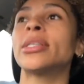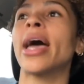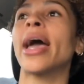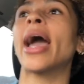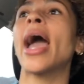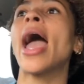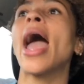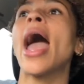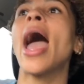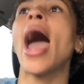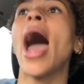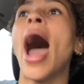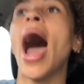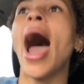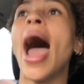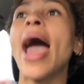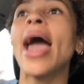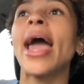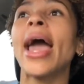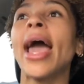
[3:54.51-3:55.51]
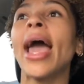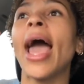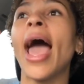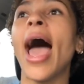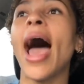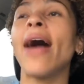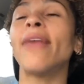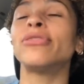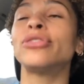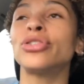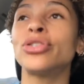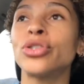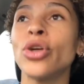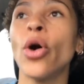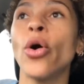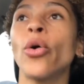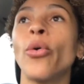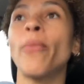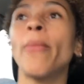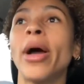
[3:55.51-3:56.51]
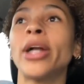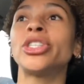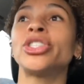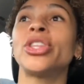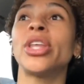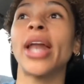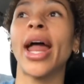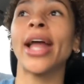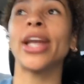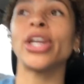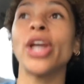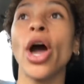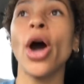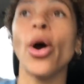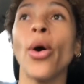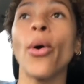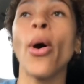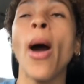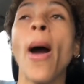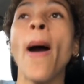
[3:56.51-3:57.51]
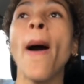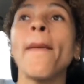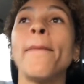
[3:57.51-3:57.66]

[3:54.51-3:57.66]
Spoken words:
Like, I have so much that I know.